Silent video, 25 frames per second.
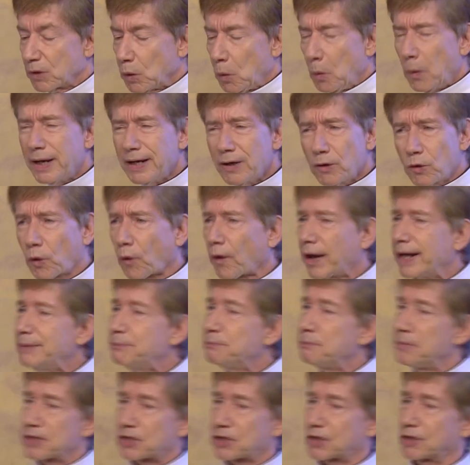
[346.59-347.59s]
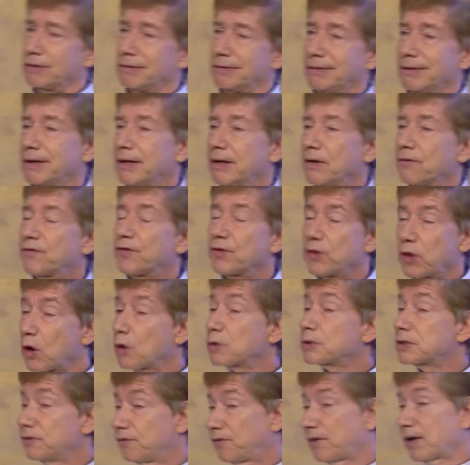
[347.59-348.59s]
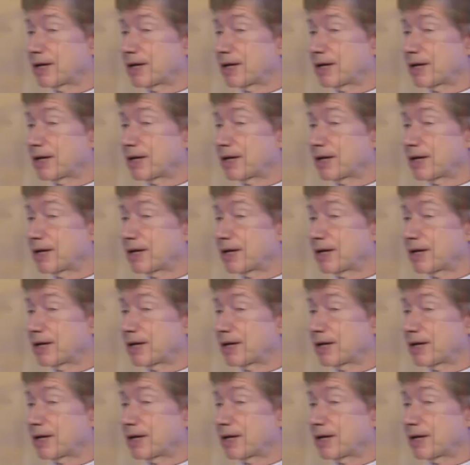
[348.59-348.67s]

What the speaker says: What a great mission for those of